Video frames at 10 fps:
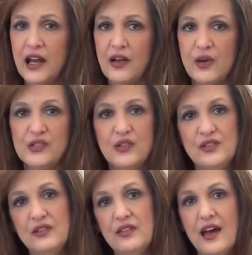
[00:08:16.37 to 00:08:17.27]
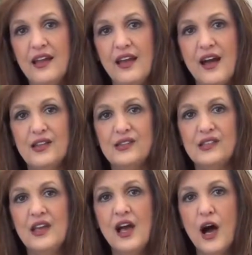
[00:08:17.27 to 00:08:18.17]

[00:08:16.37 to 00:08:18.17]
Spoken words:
I also do that as